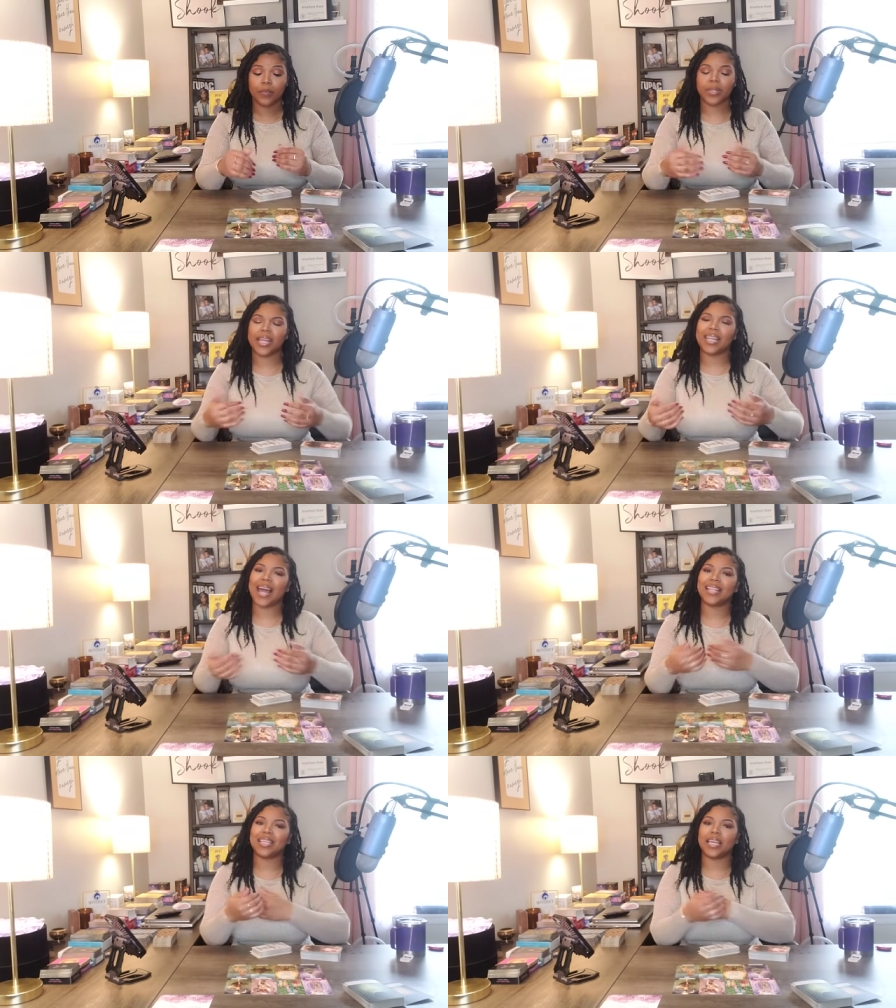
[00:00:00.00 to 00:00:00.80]
But they
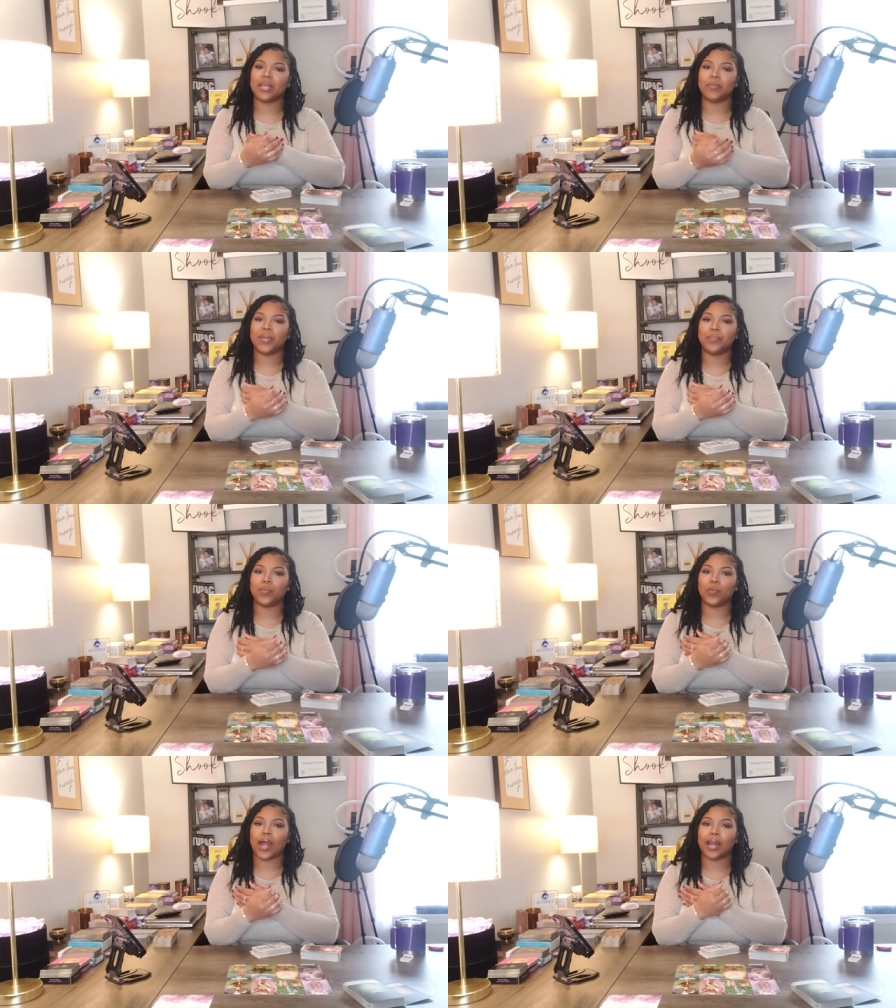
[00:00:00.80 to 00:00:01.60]
like to keep
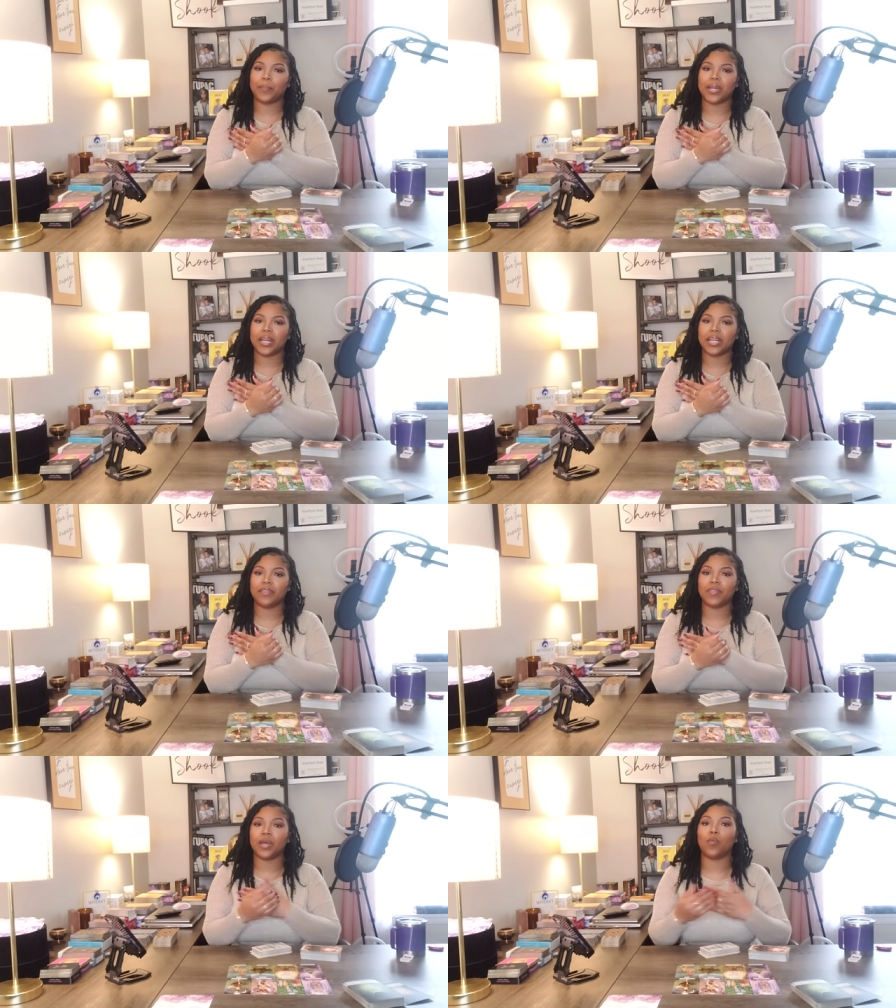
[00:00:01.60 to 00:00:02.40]
people right up
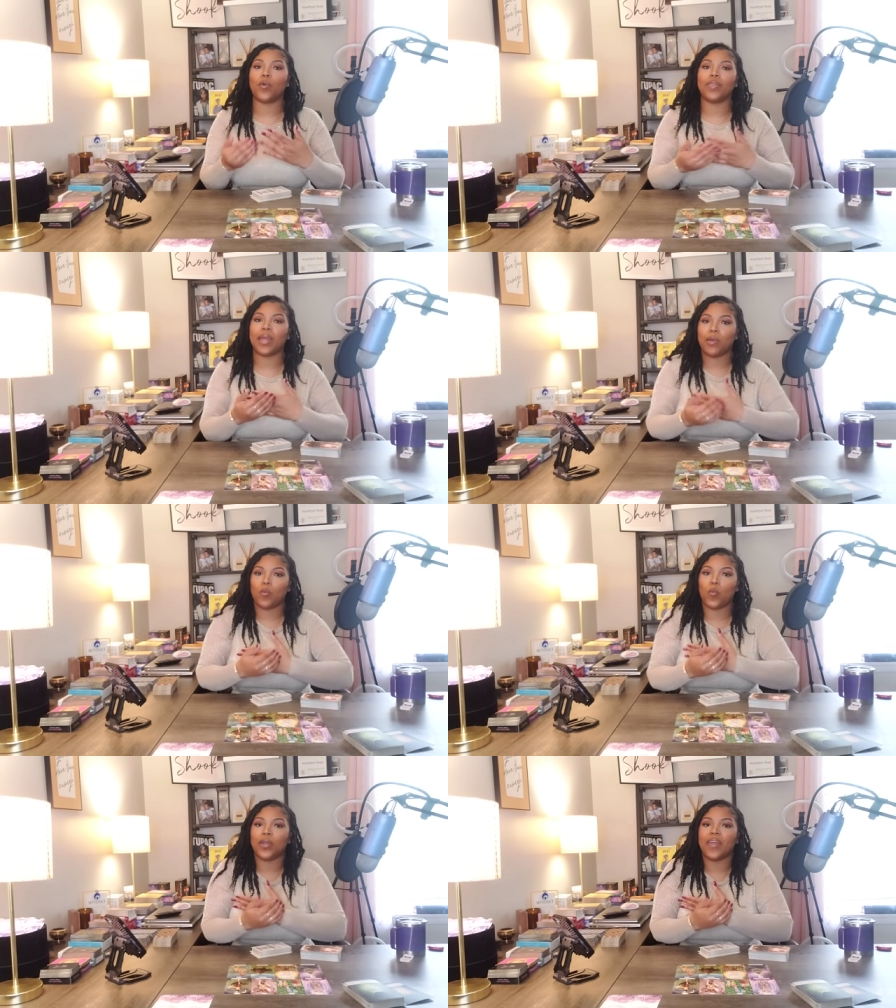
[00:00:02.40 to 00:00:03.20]
underneath them where they
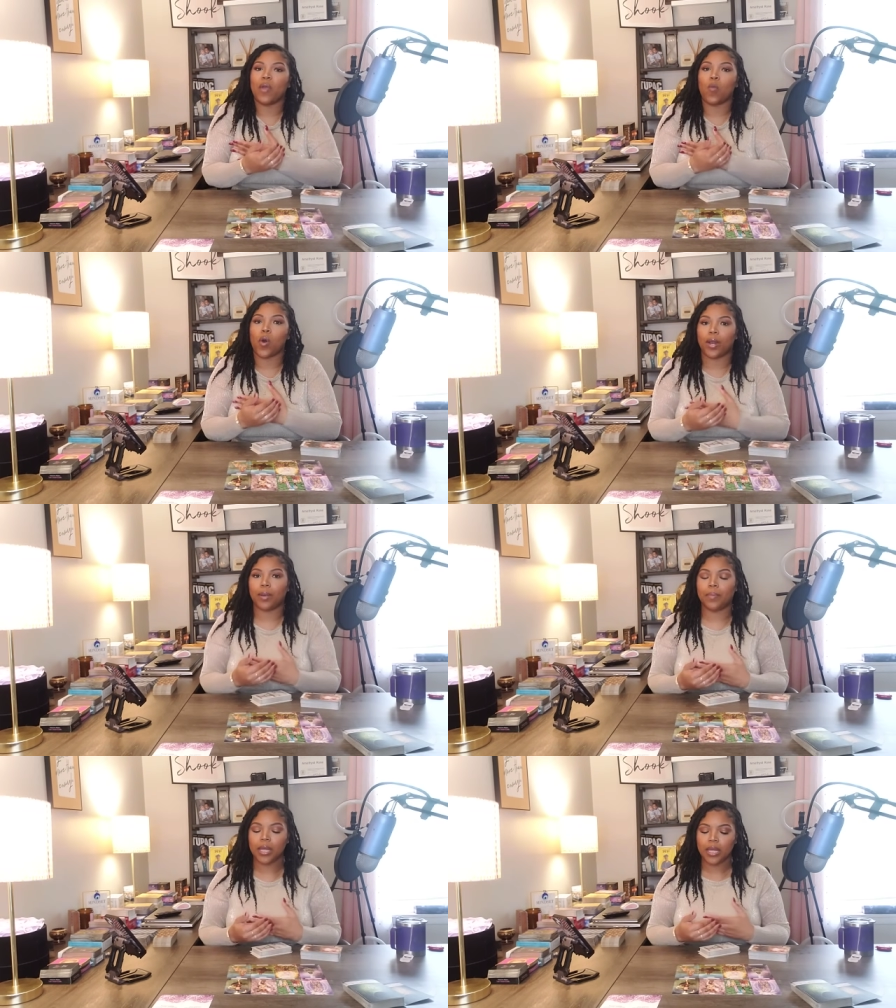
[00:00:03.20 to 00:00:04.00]
where they want
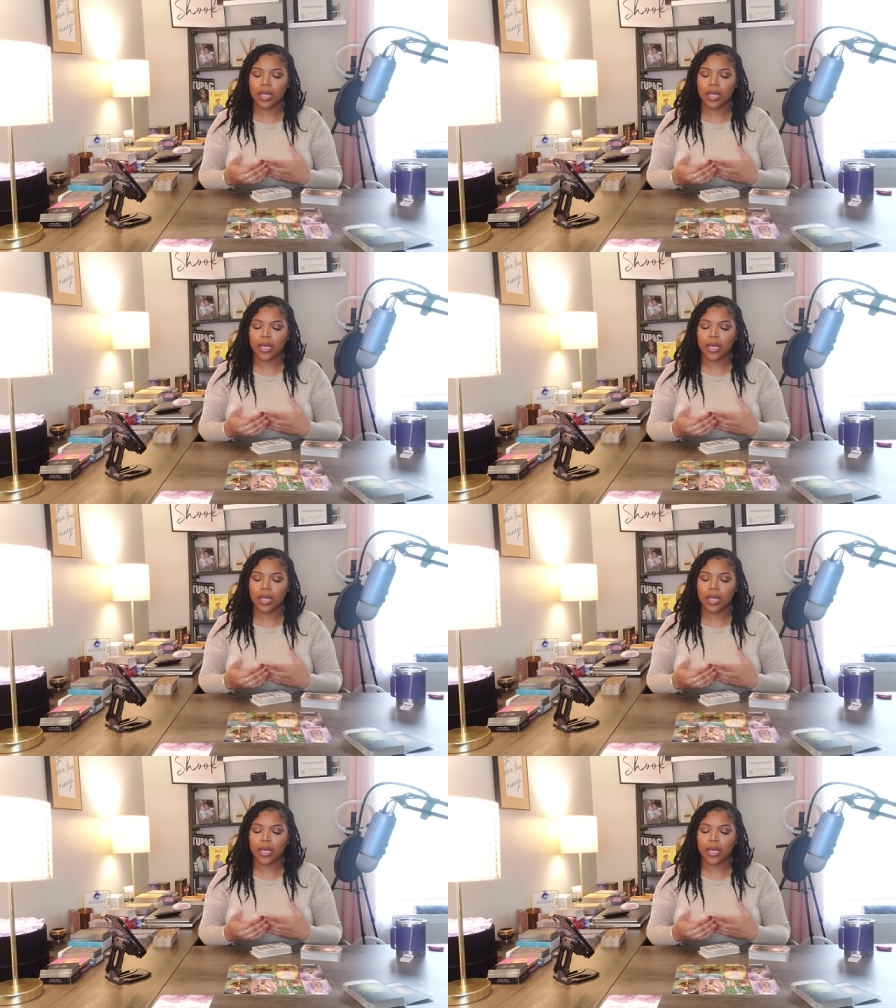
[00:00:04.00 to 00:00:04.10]
them.